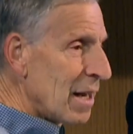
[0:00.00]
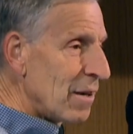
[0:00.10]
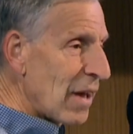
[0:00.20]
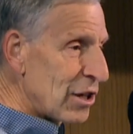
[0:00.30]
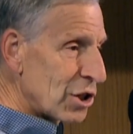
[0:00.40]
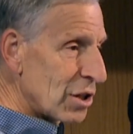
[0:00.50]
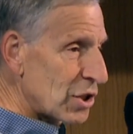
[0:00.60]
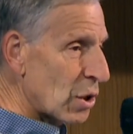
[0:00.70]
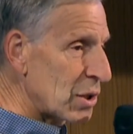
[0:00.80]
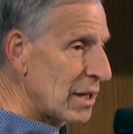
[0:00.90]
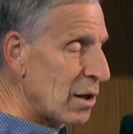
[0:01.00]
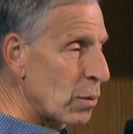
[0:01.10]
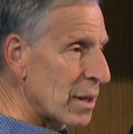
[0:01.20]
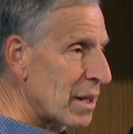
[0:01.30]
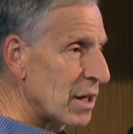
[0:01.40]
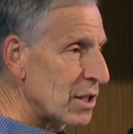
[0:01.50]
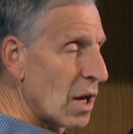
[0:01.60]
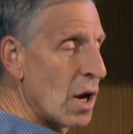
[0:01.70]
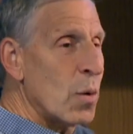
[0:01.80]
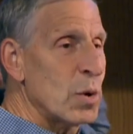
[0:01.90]
innovation associated with
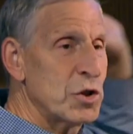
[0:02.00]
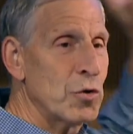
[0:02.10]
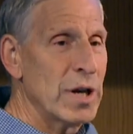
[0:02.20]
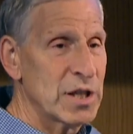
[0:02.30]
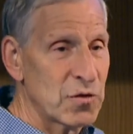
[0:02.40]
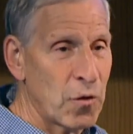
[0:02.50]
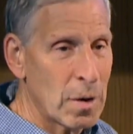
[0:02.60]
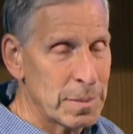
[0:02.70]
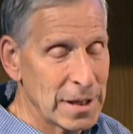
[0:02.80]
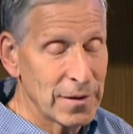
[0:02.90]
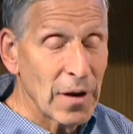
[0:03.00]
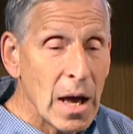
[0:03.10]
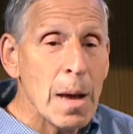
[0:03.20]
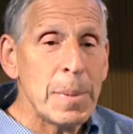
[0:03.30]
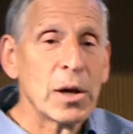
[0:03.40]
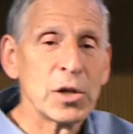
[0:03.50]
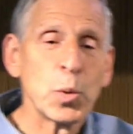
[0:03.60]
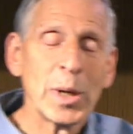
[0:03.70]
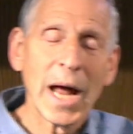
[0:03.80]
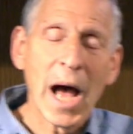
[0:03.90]
this was transformative.
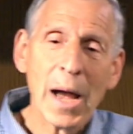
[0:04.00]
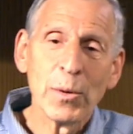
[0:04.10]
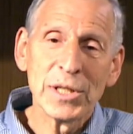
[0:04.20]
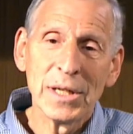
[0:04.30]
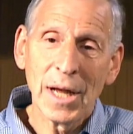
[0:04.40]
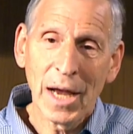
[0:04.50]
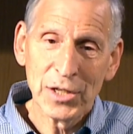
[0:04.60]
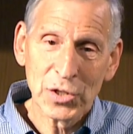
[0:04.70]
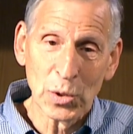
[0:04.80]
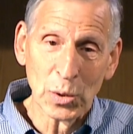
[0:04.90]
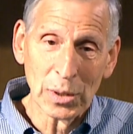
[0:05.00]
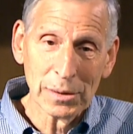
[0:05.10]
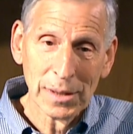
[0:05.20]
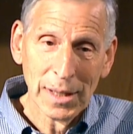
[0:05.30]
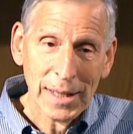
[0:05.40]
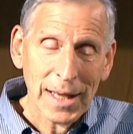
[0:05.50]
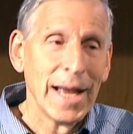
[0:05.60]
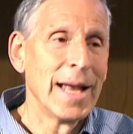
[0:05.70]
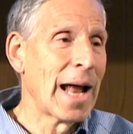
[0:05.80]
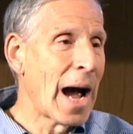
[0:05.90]
Because when I was in high school
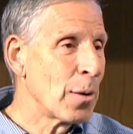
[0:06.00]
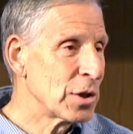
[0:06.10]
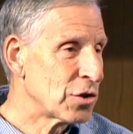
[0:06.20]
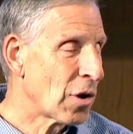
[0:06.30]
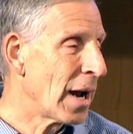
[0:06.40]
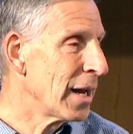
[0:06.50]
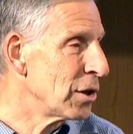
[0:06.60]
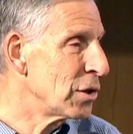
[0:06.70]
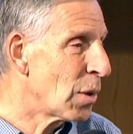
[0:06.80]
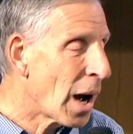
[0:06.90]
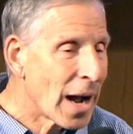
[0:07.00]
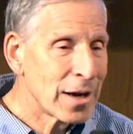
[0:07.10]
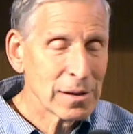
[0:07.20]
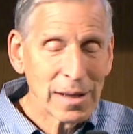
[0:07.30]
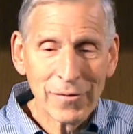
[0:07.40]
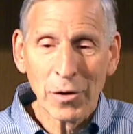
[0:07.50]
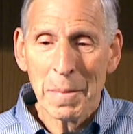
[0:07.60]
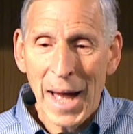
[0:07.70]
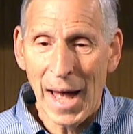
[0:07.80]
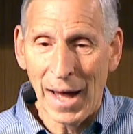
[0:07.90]
and I was trying to do higher level
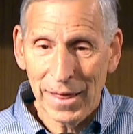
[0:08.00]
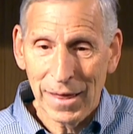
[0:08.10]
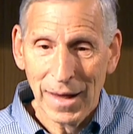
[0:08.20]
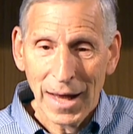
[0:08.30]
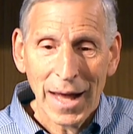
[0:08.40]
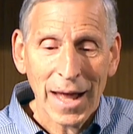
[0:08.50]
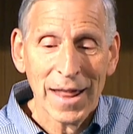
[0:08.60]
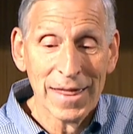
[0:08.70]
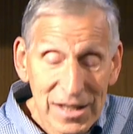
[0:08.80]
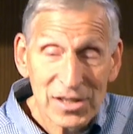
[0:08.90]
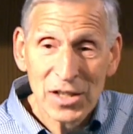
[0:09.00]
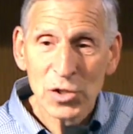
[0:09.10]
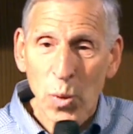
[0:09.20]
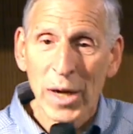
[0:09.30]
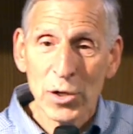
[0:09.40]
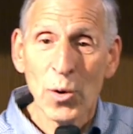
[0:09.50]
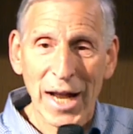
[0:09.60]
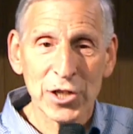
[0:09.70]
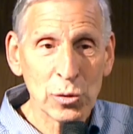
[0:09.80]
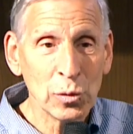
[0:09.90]
math, this is what you
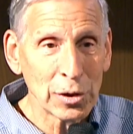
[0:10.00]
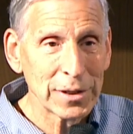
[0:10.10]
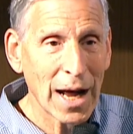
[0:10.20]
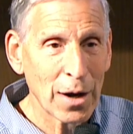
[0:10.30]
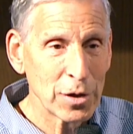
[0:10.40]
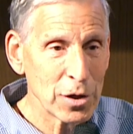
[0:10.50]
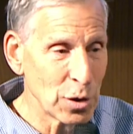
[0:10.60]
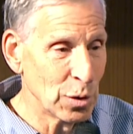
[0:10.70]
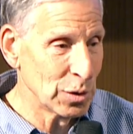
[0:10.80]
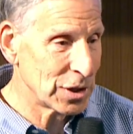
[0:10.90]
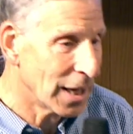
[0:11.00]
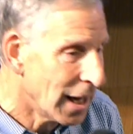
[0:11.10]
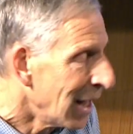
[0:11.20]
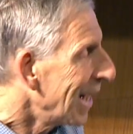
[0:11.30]
had to learn how to use.